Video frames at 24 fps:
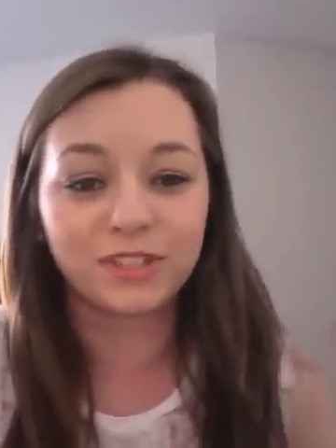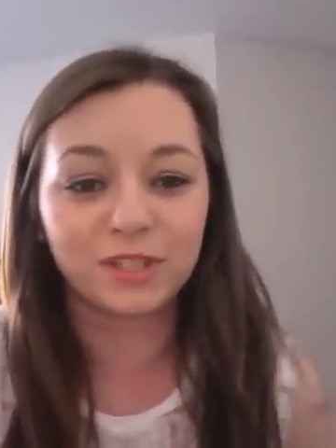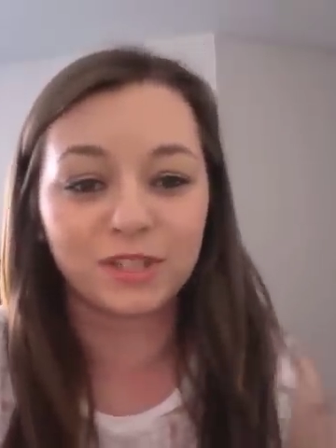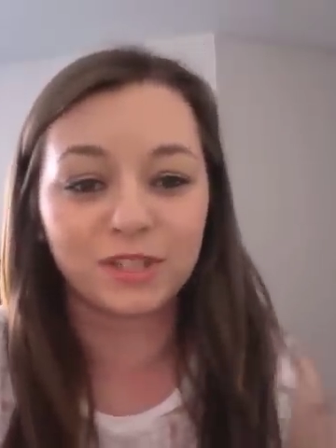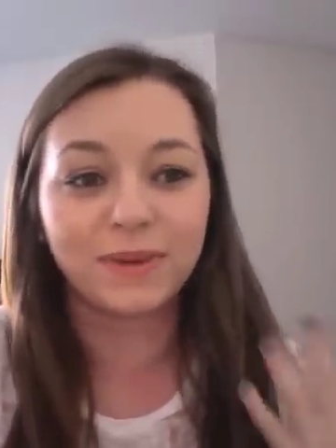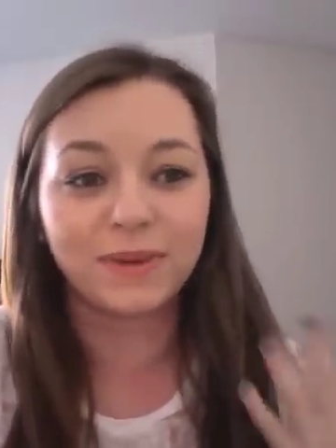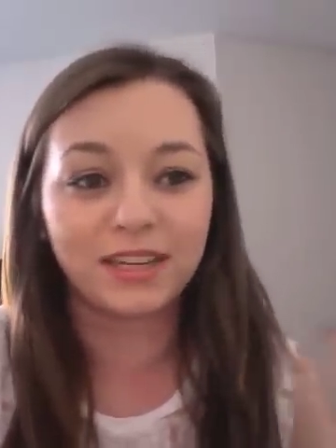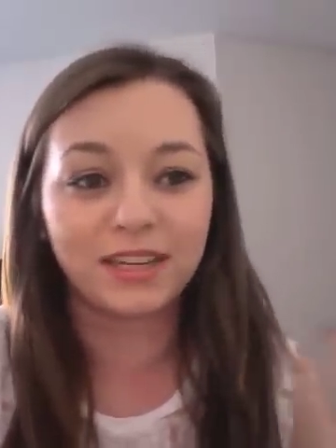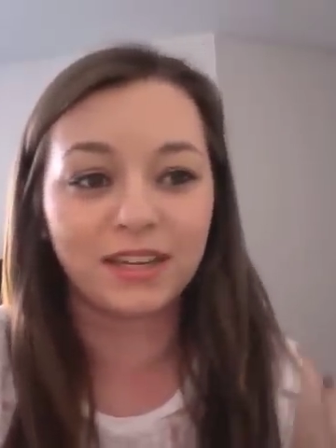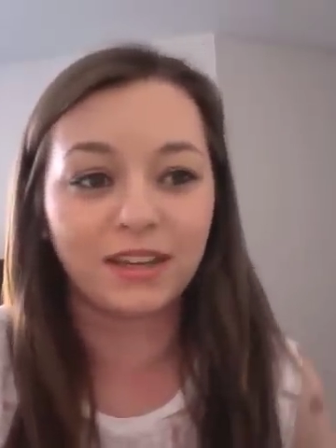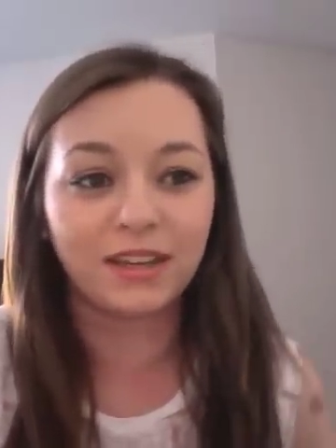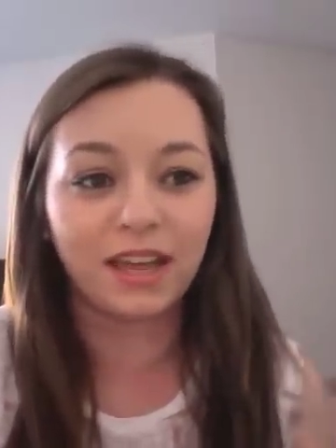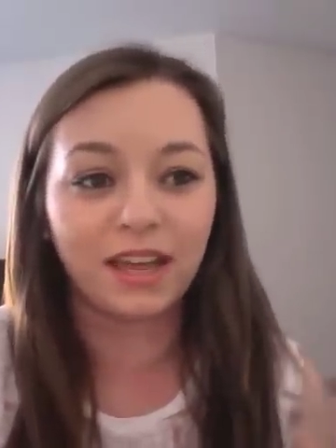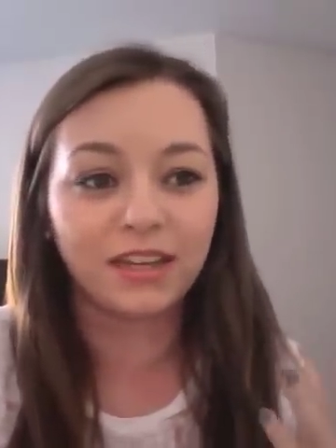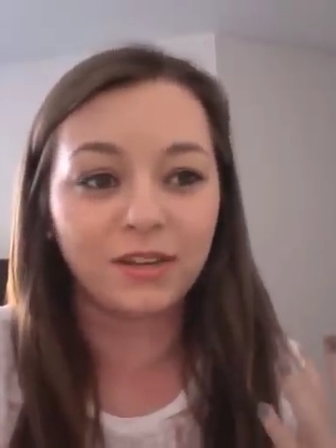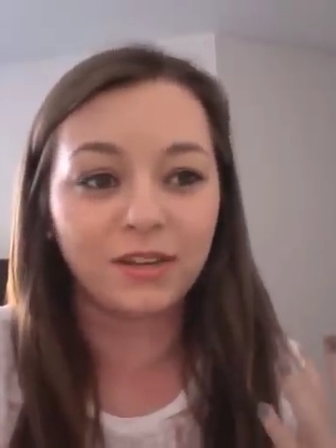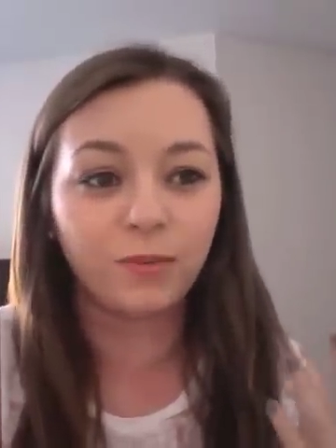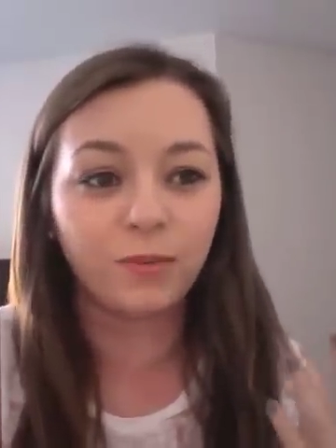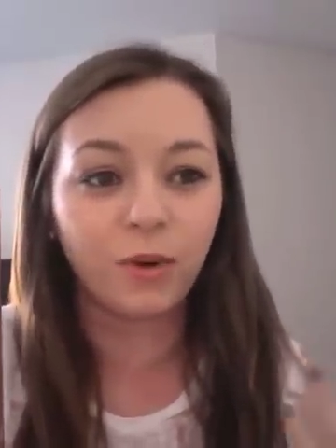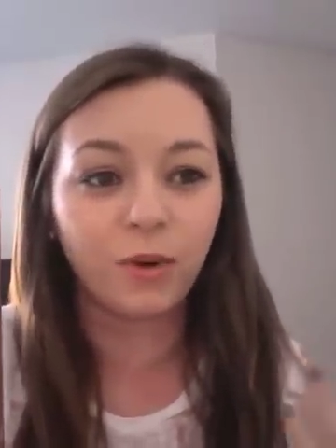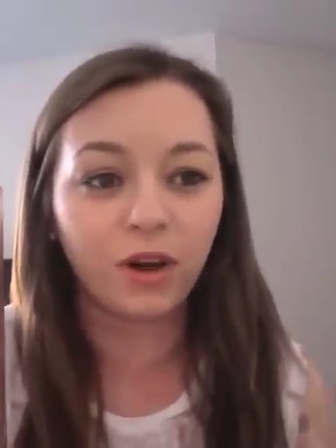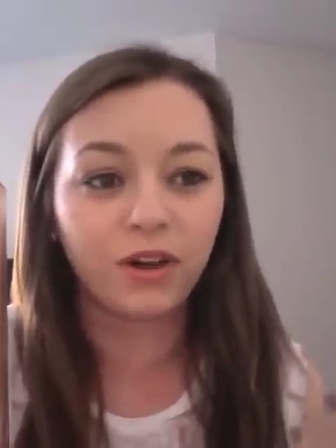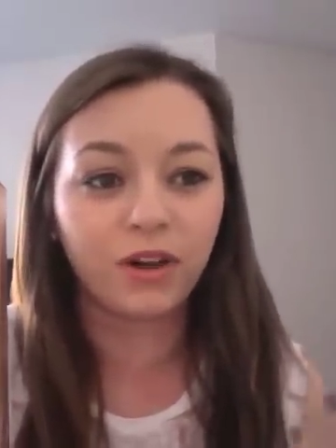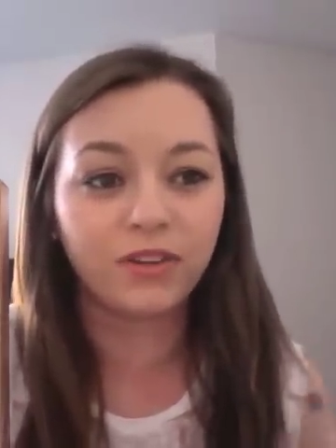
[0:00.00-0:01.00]
to make it any
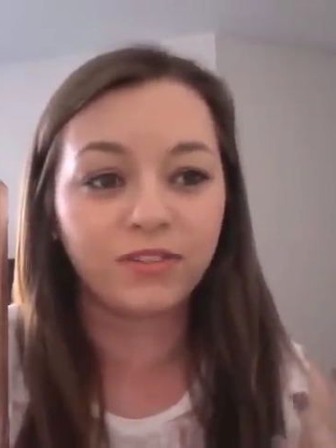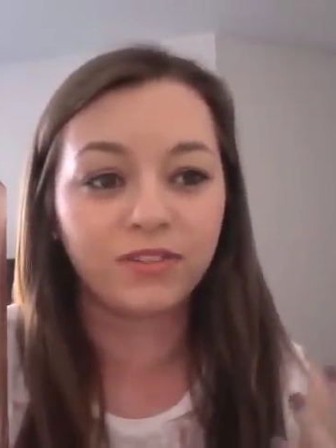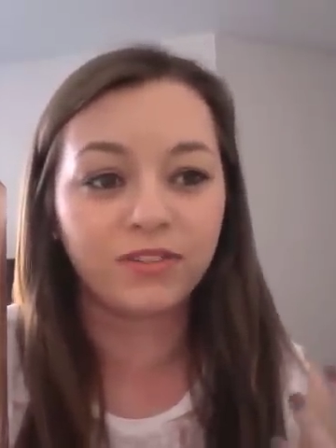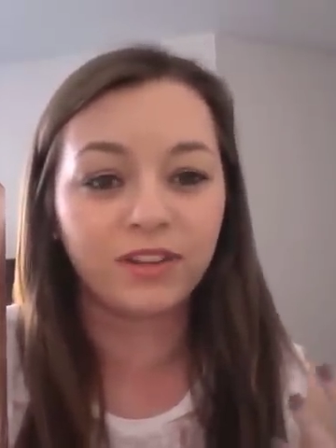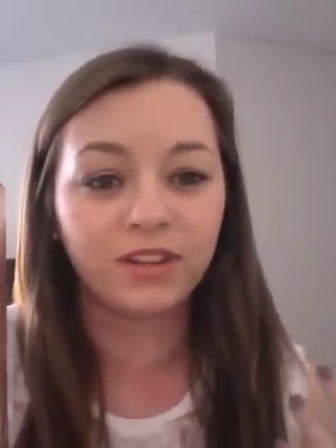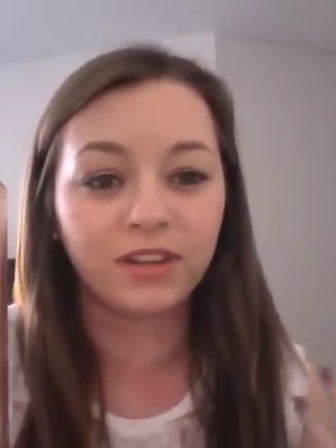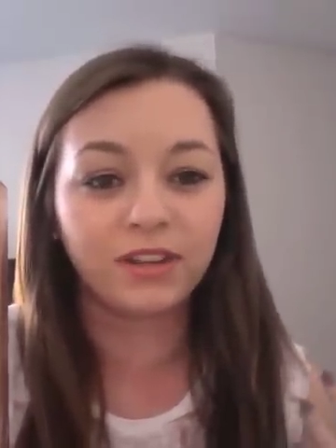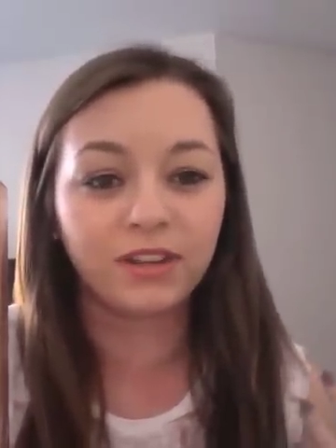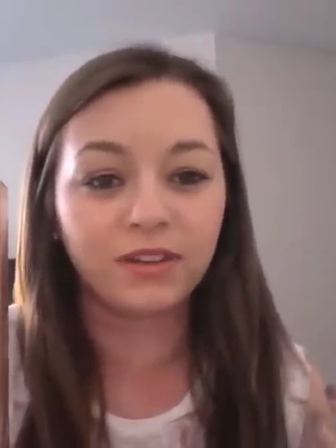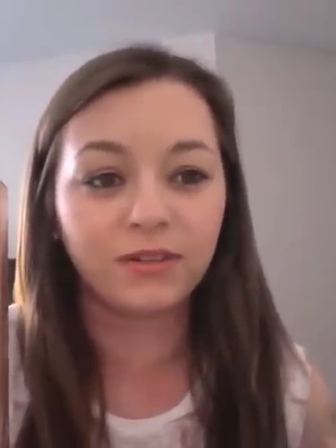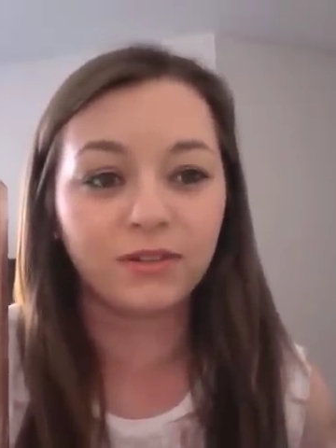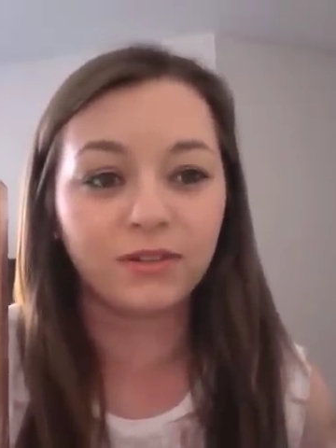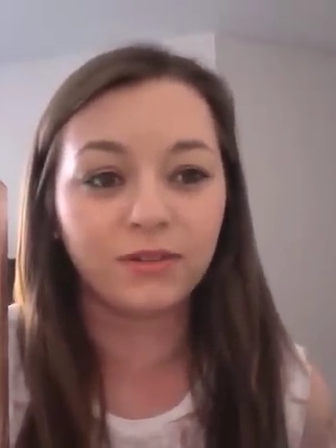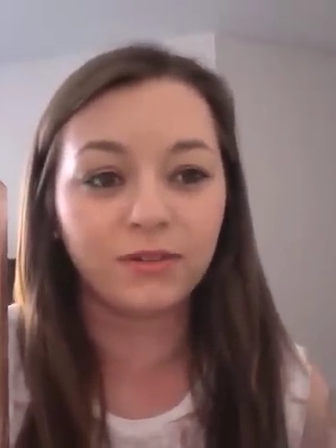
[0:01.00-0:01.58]
worse than it